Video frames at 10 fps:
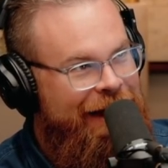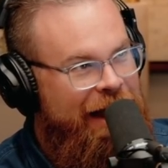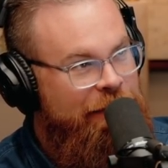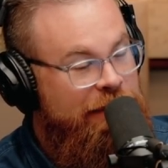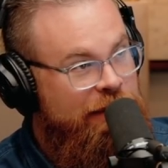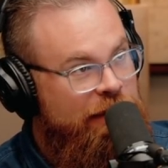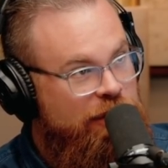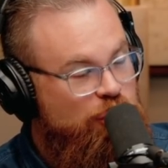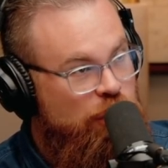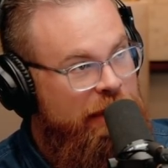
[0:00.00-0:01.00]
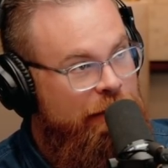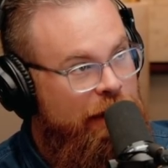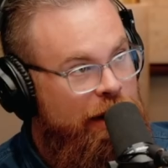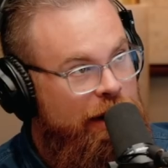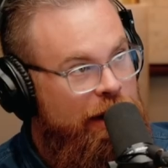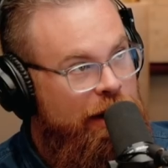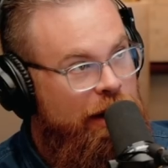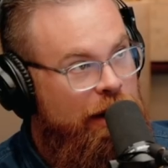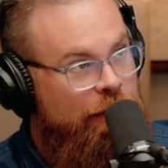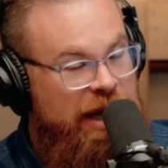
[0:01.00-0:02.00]
I've been trimming my
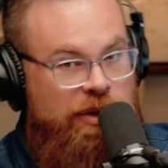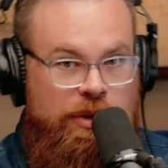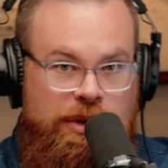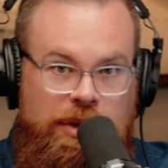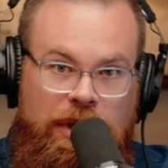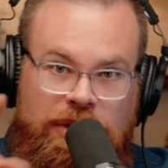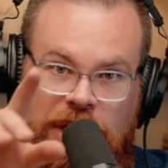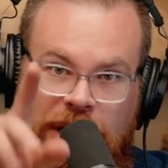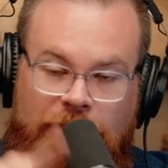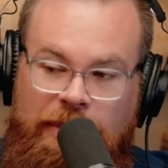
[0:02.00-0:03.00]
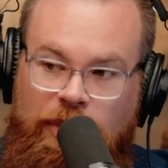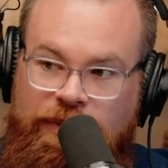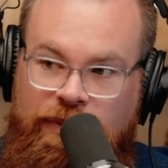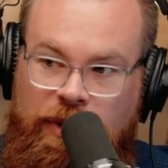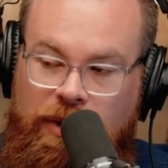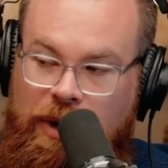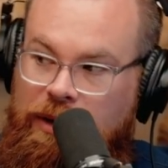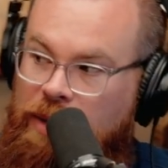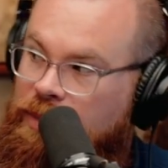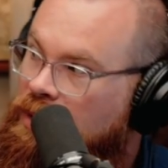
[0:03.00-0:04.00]
patrons. Check out my portfolio.
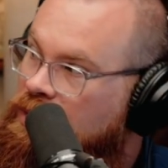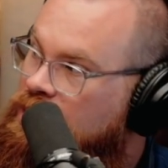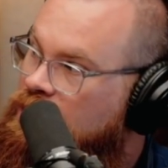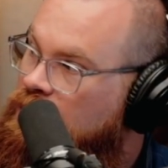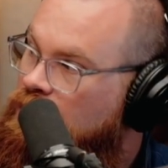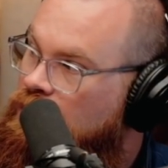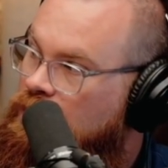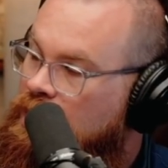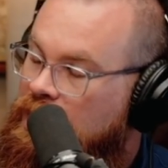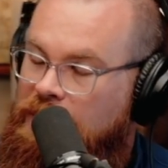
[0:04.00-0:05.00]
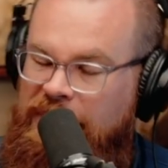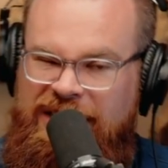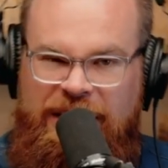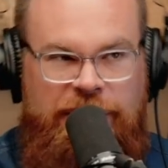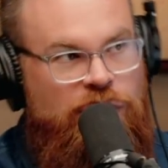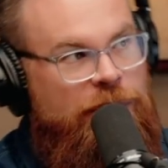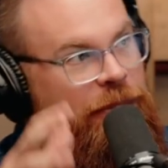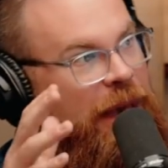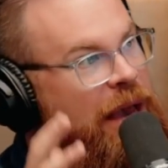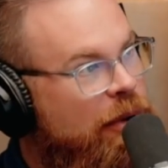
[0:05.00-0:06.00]
I'll upload soon because I've been
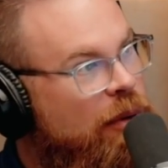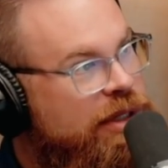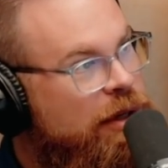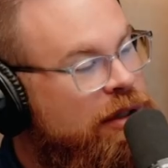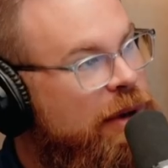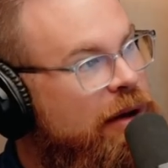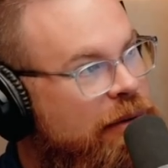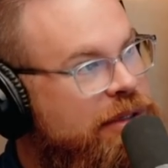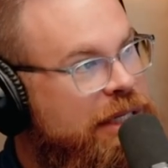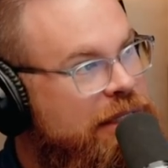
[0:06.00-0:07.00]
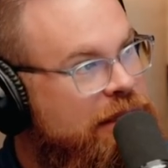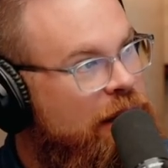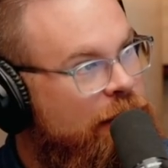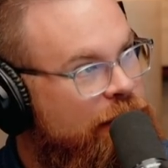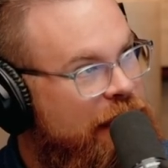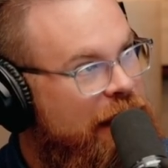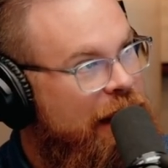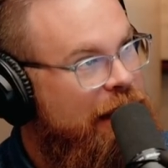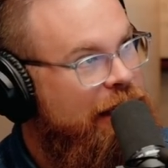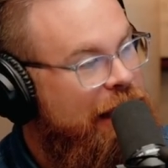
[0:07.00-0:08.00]
trimming back, Paul. We talked about I was in some
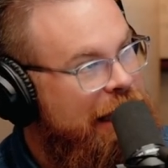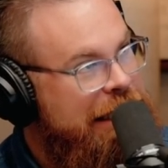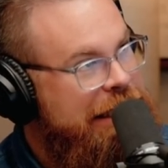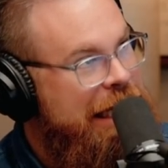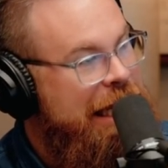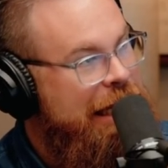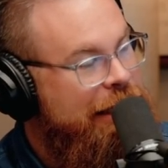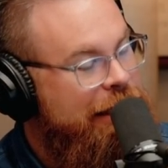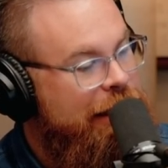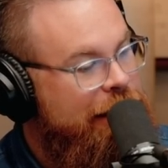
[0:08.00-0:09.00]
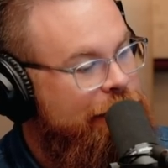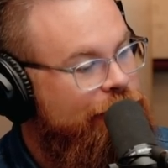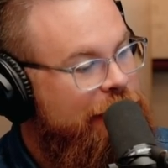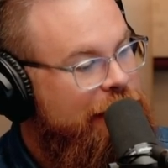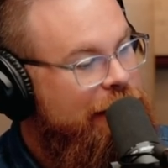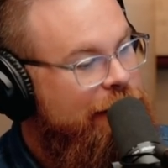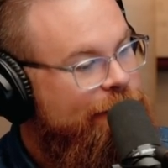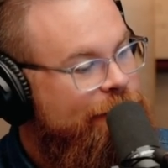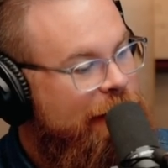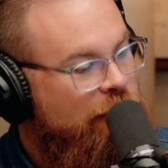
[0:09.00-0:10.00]
that I liked, and
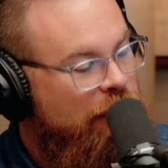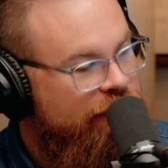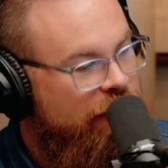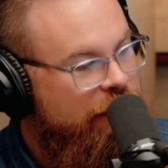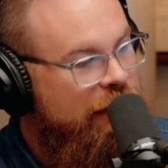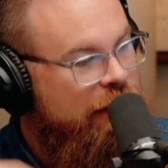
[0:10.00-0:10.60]
I'm really falling